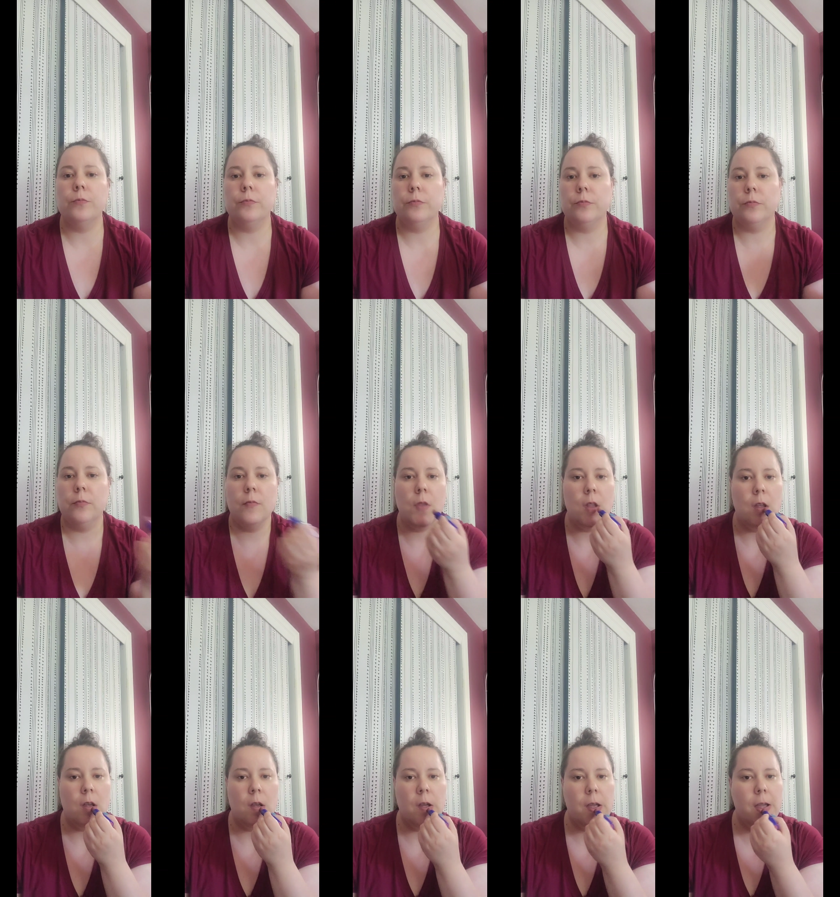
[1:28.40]

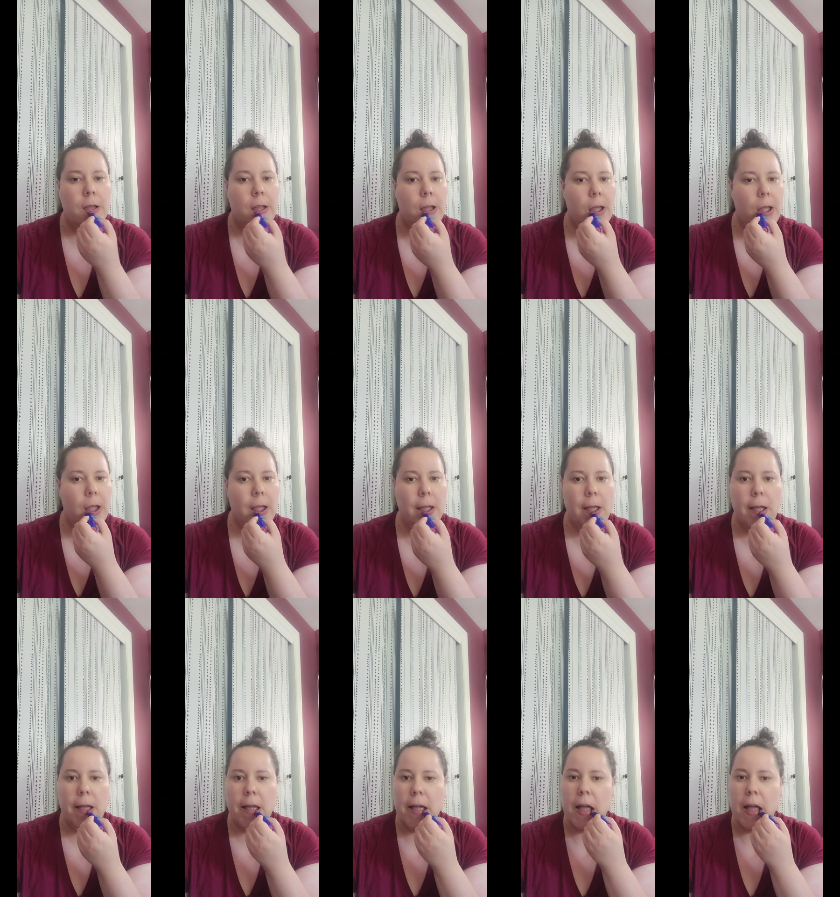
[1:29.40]
(no one is talking)